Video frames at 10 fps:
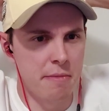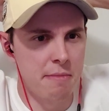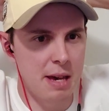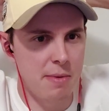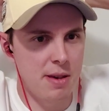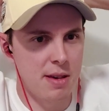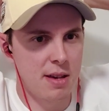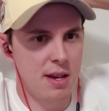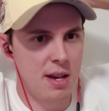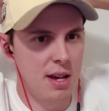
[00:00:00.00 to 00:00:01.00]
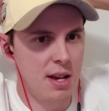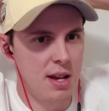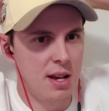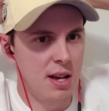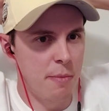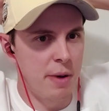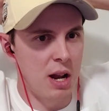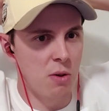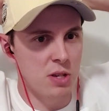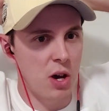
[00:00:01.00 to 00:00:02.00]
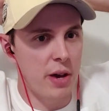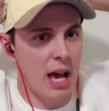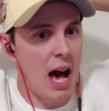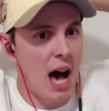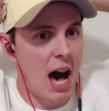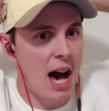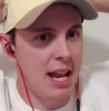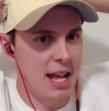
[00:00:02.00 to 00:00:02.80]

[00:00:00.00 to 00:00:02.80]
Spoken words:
maybe. But I was going hard at